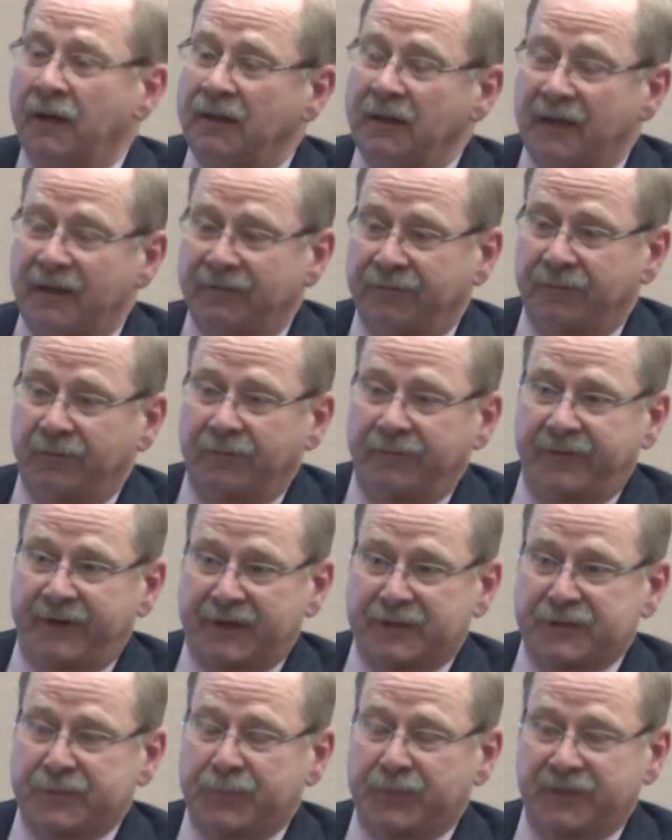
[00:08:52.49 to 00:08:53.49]
level of
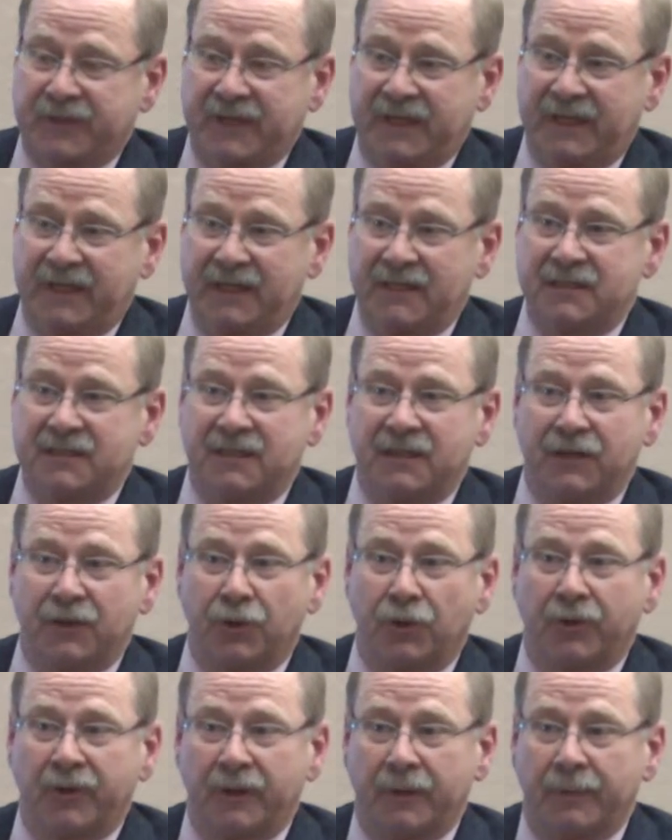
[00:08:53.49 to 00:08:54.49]
expertise and
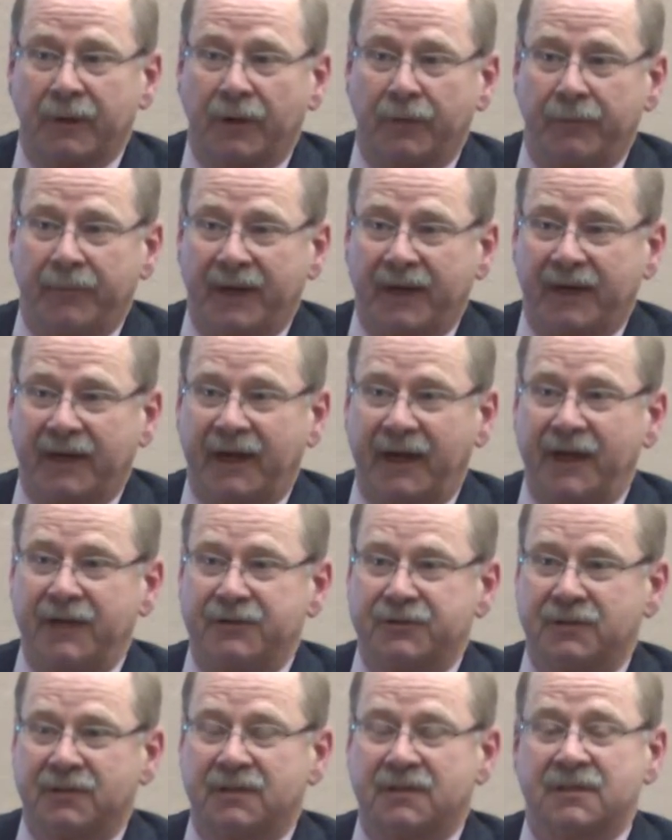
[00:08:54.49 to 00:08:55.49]
knowing about
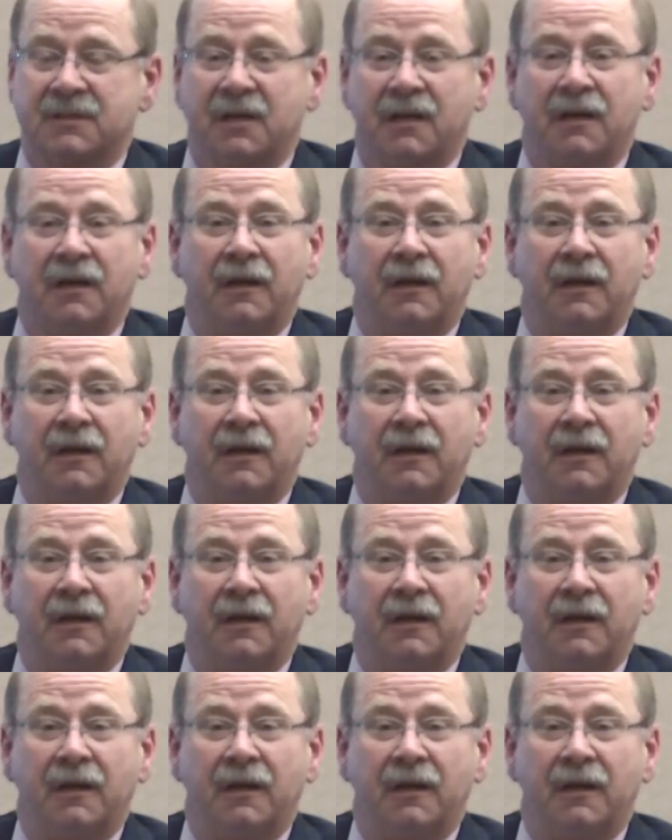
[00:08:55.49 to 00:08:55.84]
medications,